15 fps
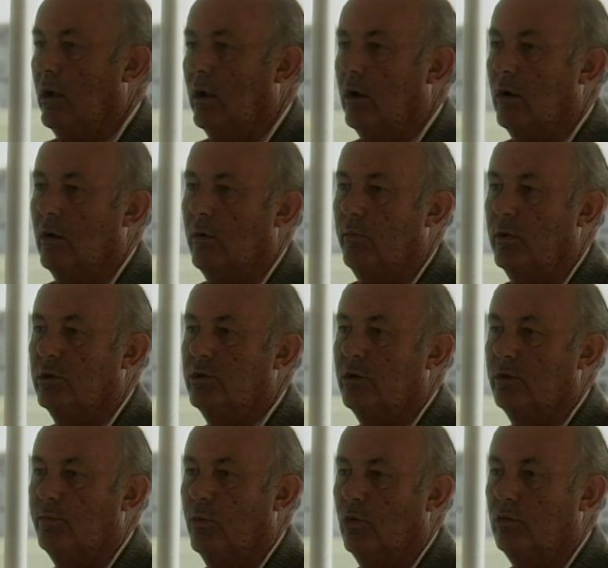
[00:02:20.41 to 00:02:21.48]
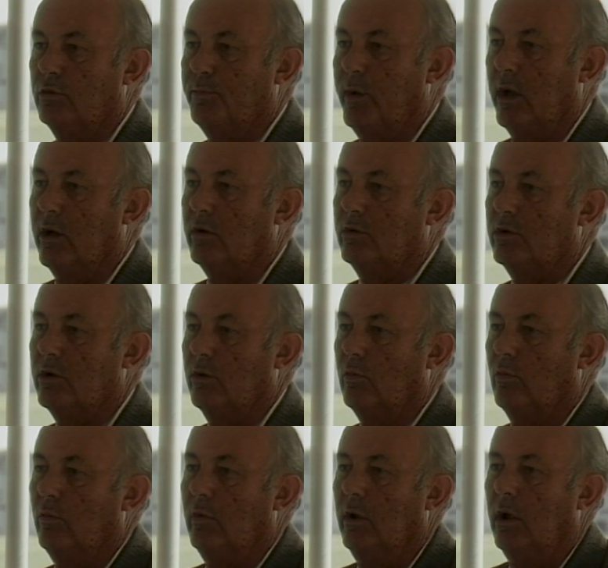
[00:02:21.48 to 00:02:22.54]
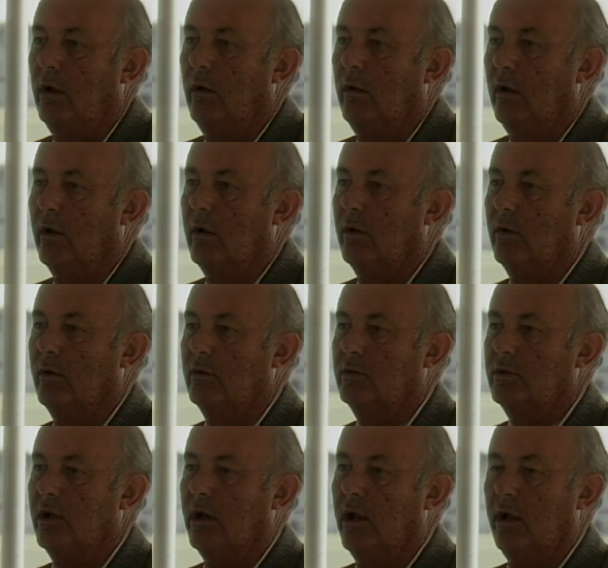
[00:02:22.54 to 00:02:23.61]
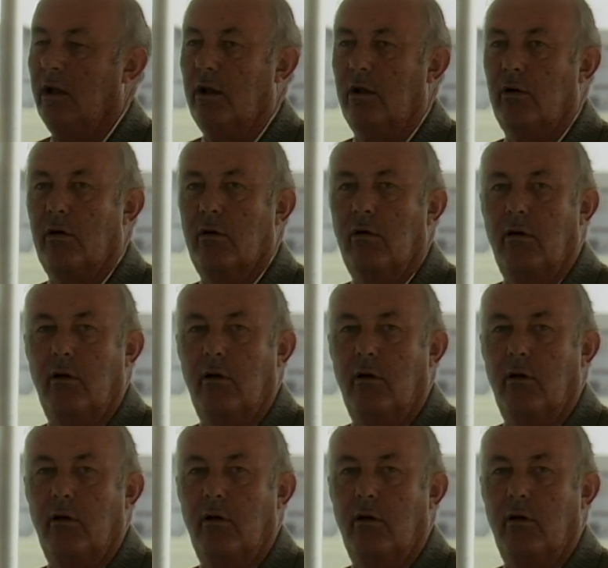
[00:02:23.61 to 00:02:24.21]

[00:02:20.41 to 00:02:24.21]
Mrs. Bruce Poundstone, sitting here,